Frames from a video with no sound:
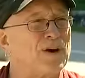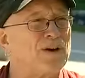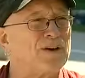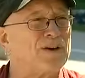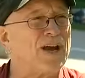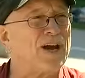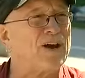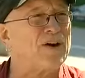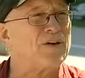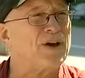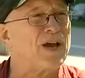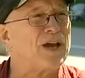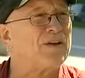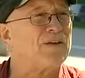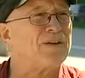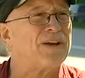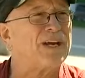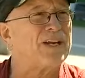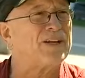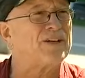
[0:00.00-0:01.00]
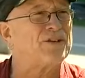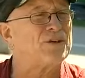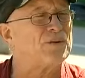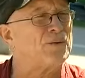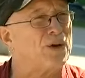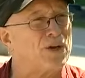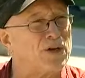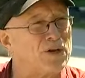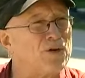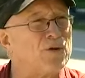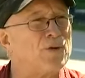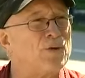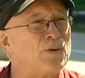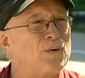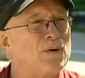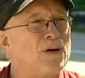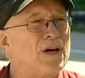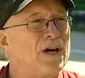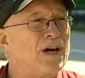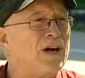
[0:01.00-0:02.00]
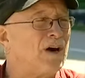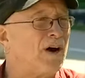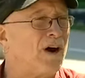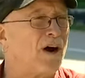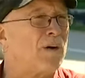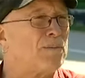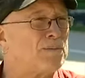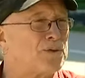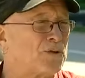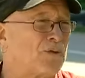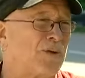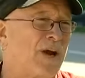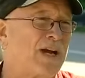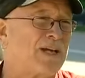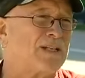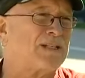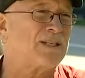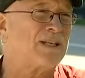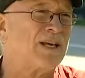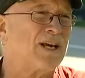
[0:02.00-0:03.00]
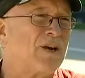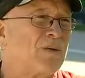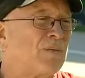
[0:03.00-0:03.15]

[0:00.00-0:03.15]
that we are now entering into a new arms race,